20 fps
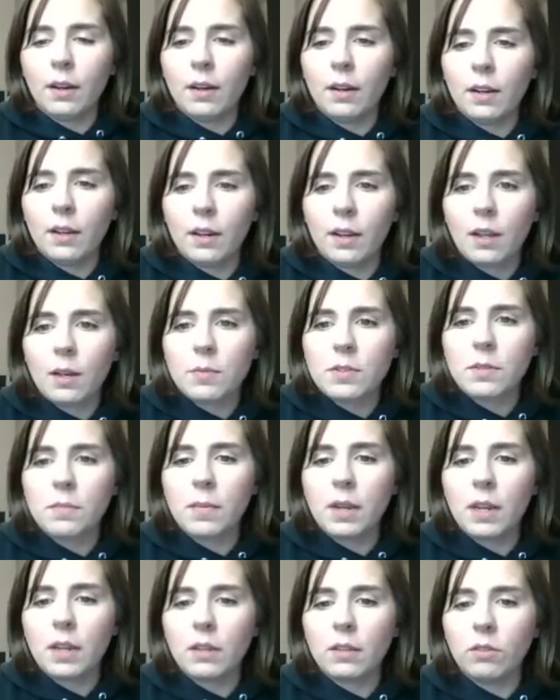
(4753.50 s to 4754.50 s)
It helps it
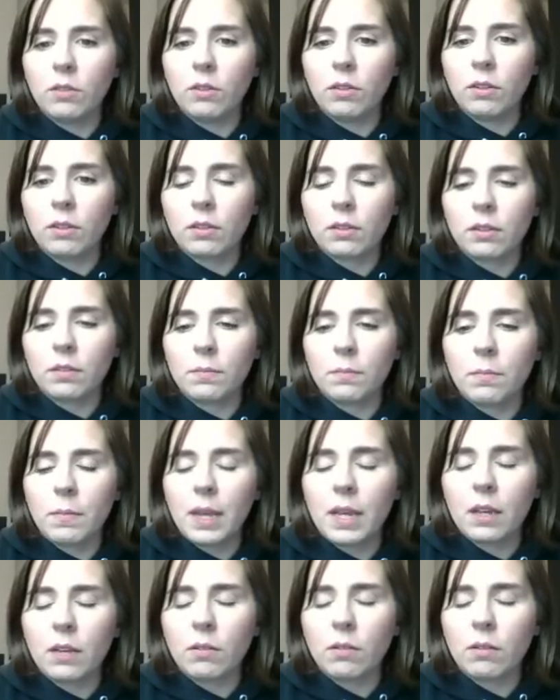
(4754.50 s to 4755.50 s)
make
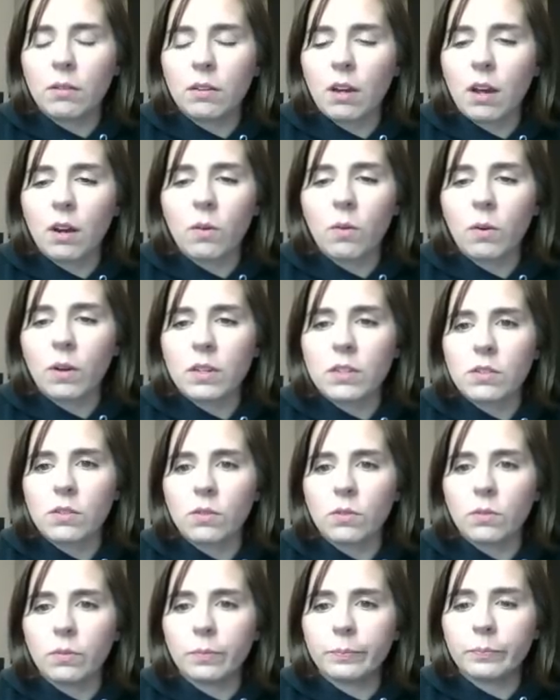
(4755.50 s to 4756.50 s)
it look not quite
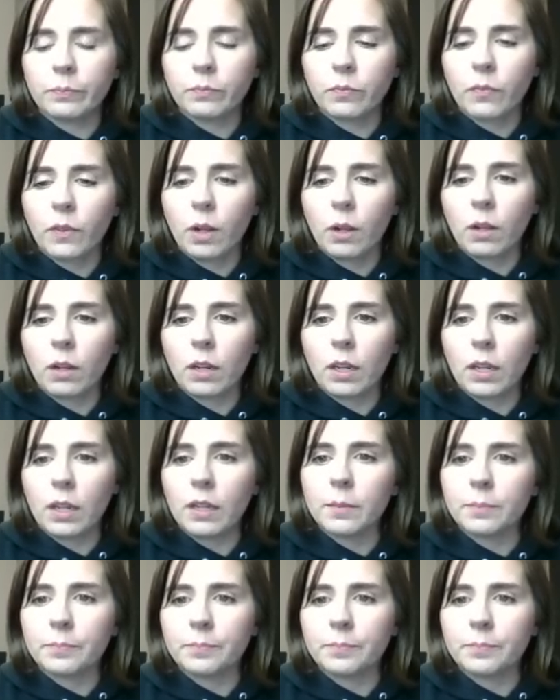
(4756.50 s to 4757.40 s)
so clunky.